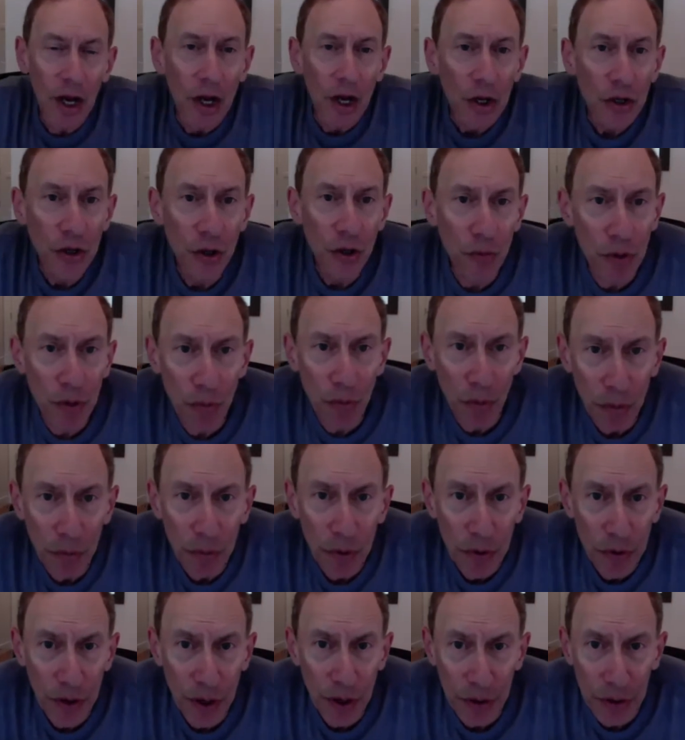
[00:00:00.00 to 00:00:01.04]
So we work
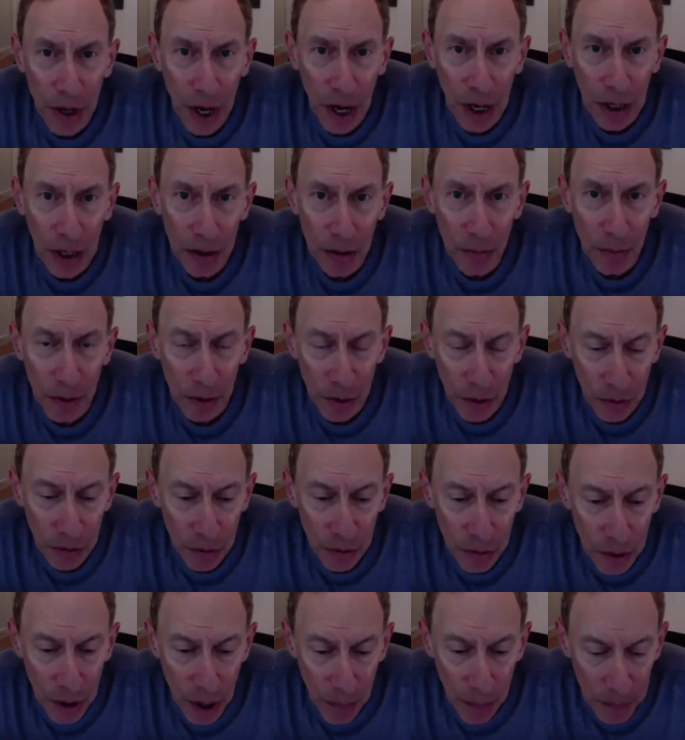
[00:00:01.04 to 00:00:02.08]
with Alnylam, a
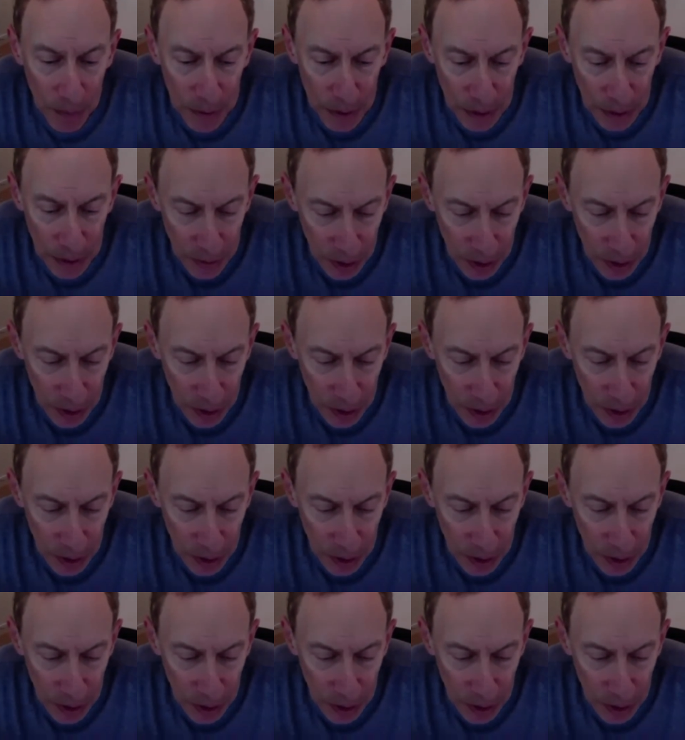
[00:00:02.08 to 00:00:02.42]
local company